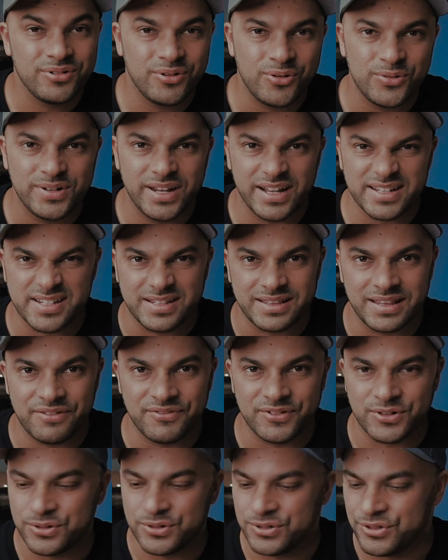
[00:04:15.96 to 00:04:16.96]
Who doesn't love
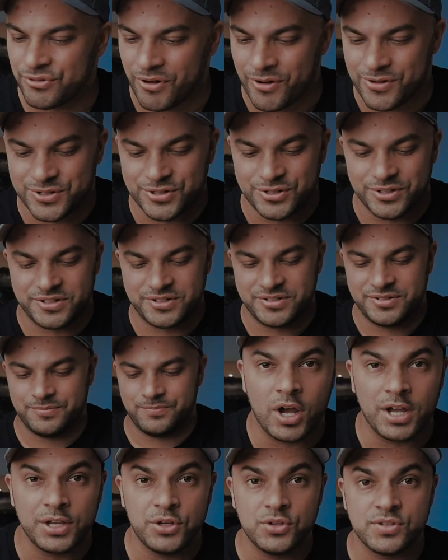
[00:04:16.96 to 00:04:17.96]
a good drone shot?
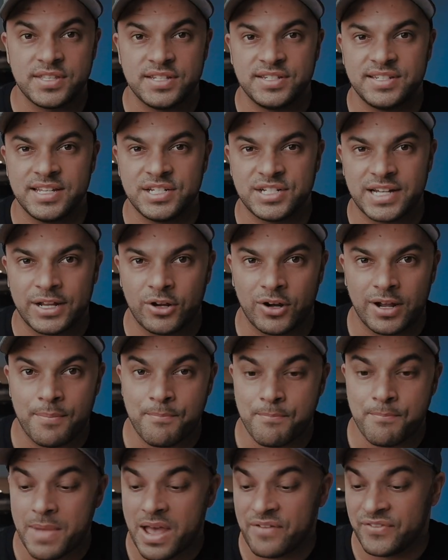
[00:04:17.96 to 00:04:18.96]
I use the DJI
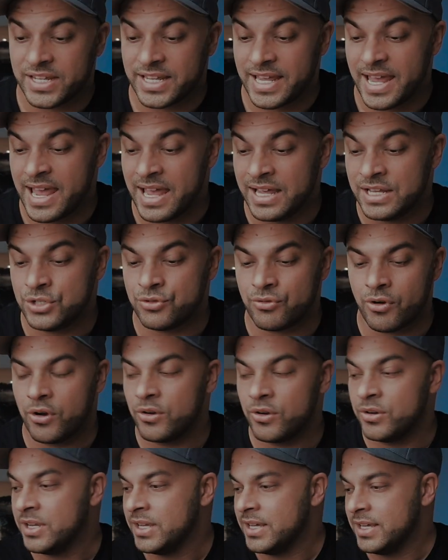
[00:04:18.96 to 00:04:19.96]
Mavic Air
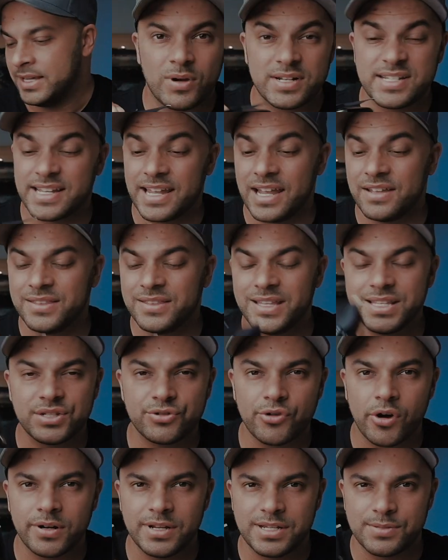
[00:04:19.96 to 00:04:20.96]
drone. Once again, this
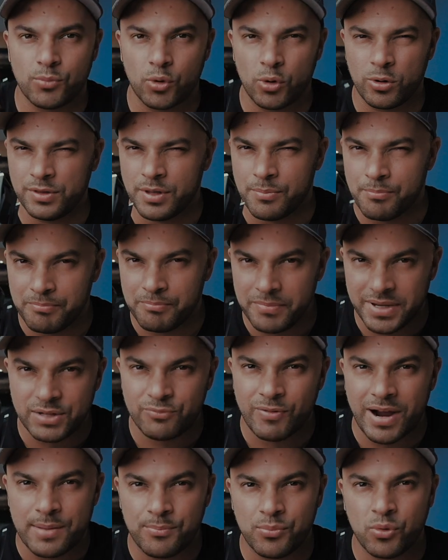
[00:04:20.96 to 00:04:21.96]
drone is more on the
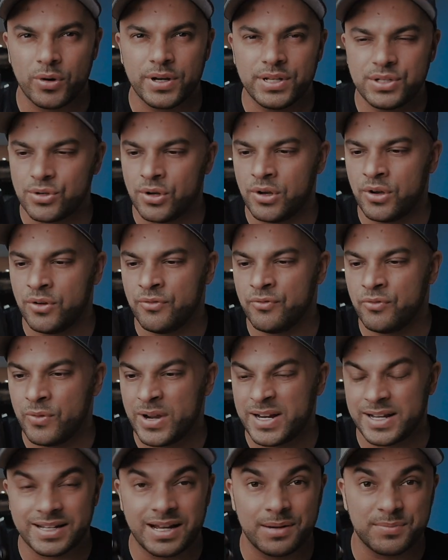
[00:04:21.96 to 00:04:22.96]
midway point of when
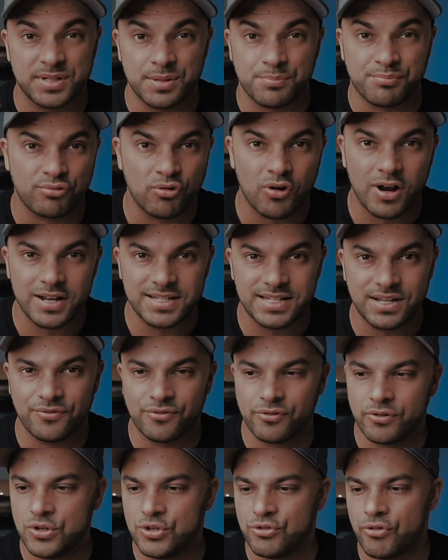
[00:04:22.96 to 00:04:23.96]
it comes to pricing
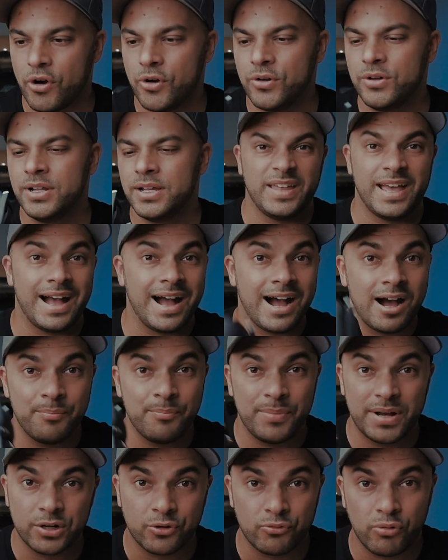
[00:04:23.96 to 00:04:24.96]
for a drone. There are
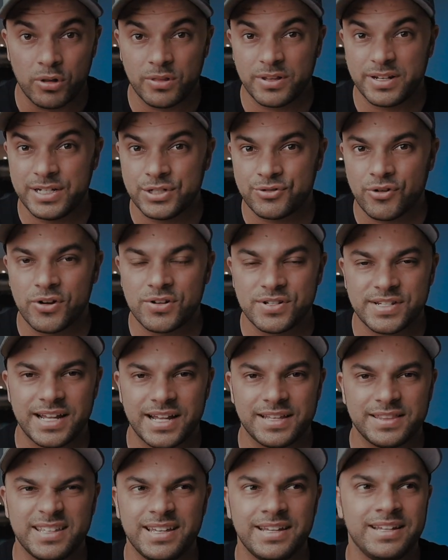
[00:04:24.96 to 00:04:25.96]
better quality drones
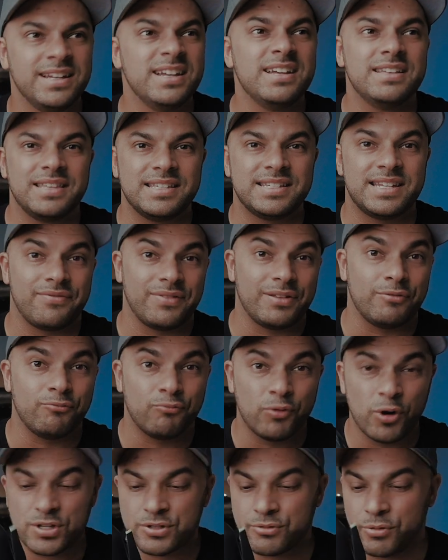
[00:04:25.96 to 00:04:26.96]
out there. There's definitely
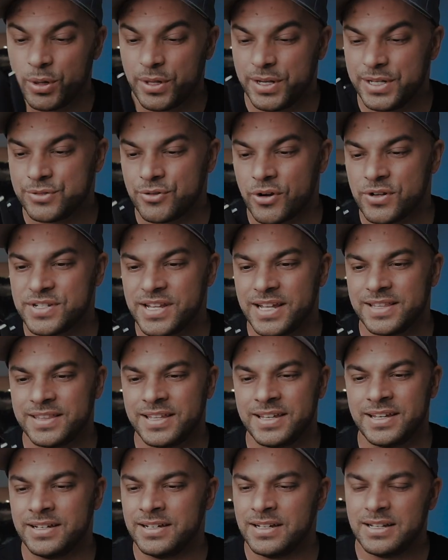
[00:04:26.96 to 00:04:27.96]
worse quality drones out
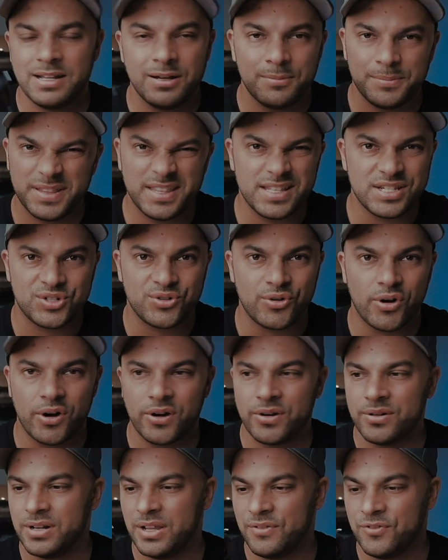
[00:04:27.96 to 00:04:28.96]
there. But this
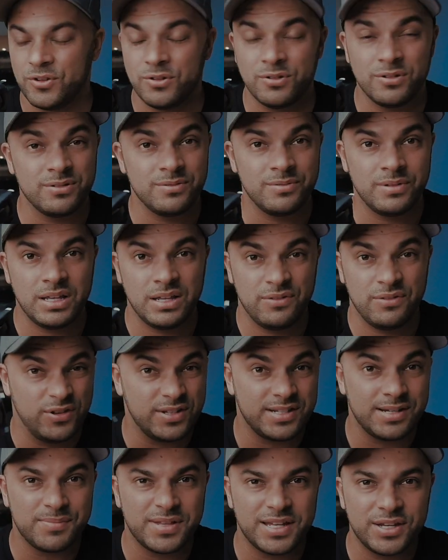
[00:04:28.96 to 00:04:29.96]
drone, if you're
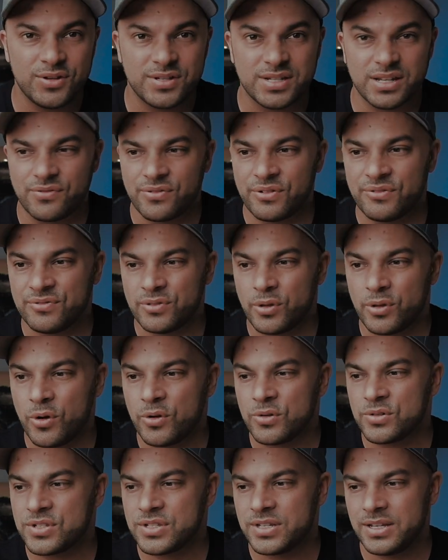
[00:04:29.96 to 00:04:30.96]
simply using it for
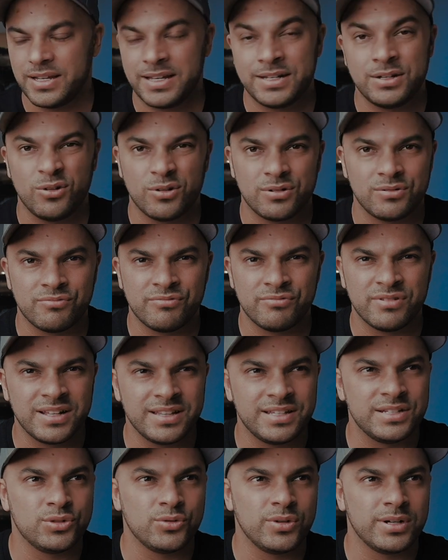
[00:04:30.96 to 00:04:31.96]
vlogs and not
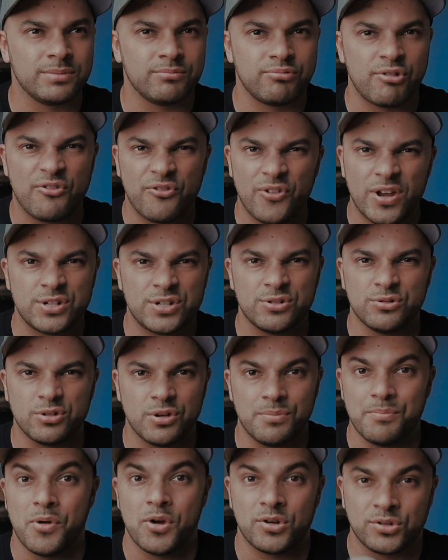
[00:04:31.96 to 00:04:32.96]
really doing professional
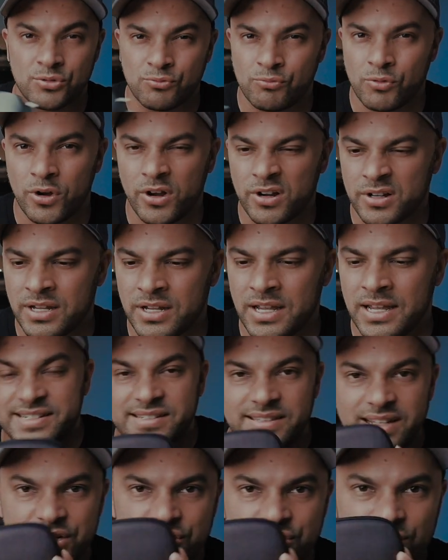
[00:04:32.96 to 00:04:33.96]
commercial work, it's
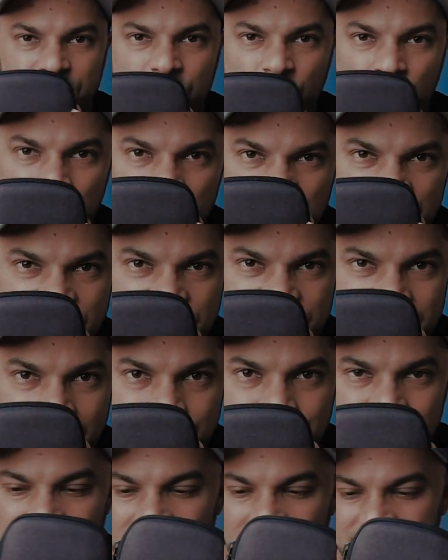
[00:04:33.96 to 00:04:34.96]
literally almost the
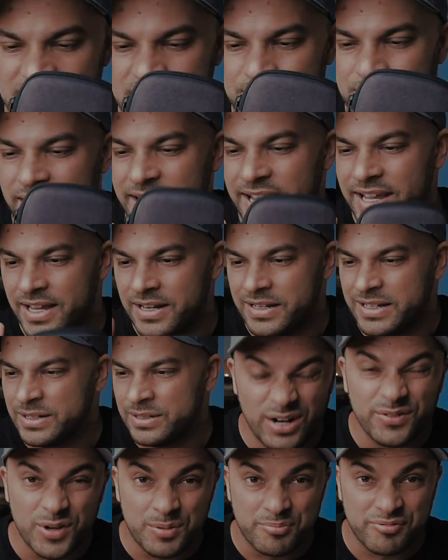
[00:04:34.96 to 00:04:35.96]
same size as my hand. And
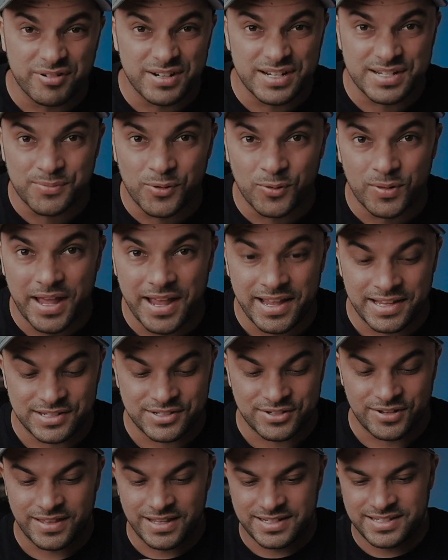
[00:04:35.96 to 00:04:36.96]
I've got pretty small hands,
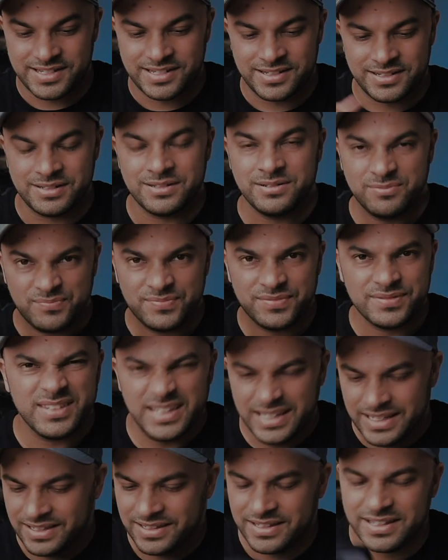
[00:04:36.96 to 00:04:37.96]
so
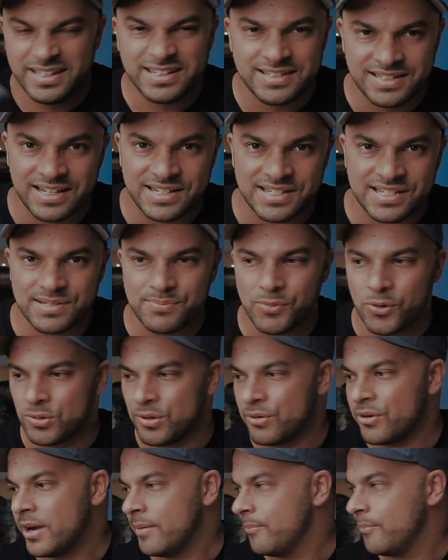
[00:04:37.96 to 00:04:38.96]
it's small,
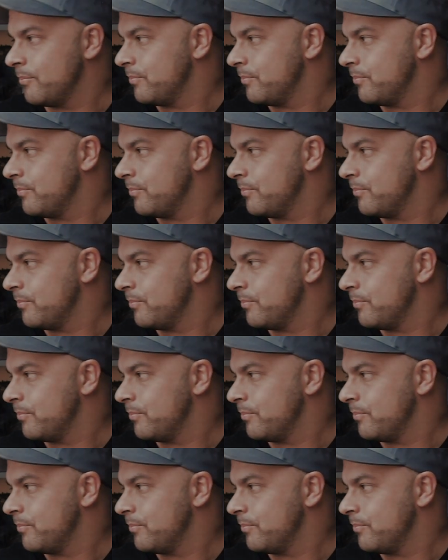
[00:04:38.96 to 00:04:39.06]
alright?